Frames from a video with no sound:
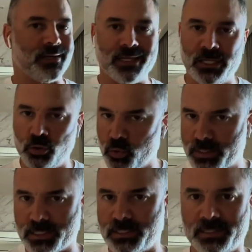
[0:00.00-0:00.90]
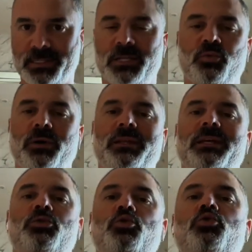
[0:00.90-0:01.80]
users that will
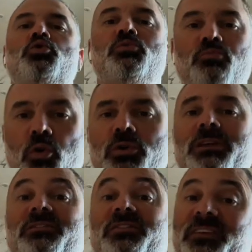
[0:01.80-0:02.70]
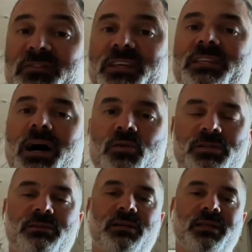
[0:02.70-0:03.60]
need to use more than
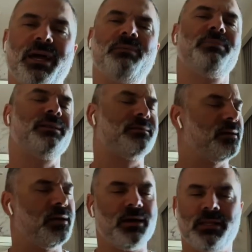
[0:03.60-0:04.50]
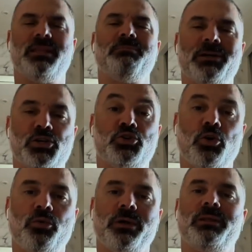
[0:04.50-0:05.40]
50,000 a day, but the
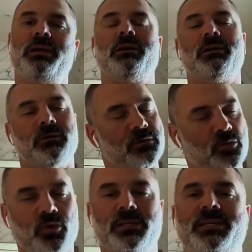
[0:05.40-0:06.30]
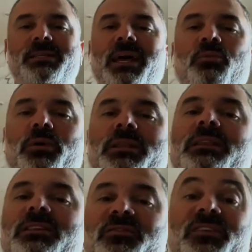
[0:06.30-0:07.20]
majority will stay
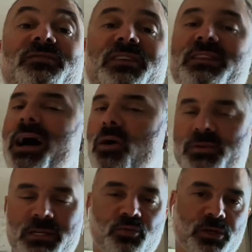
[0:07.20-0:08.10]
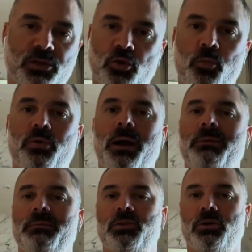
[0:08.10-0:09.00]
within the 50,000 with no
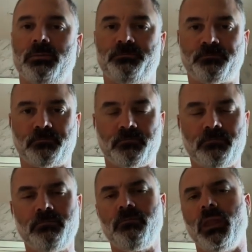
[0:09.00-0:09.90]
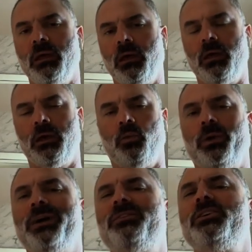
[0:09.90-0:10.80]
problem at all.
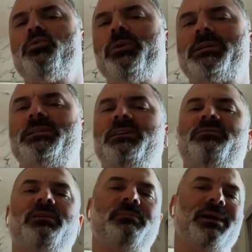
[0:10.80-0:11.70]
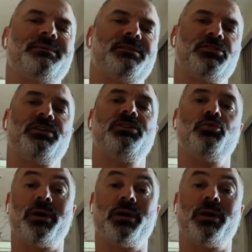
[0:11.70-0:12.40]
Whenever you receive a message that you